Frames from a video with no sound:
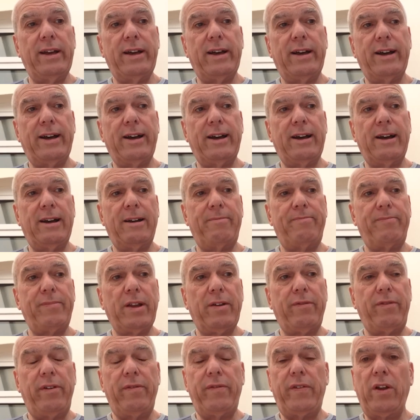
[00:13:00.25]

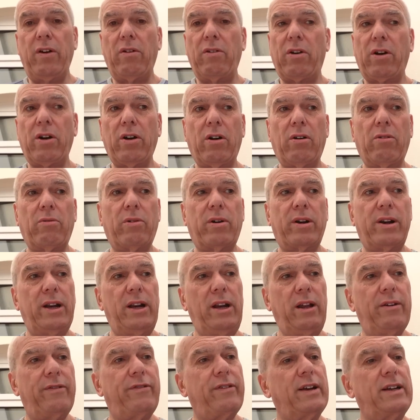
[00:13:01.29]
If you've not got one
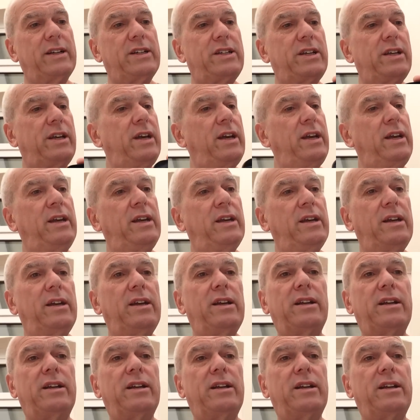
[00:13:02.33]
and you fancy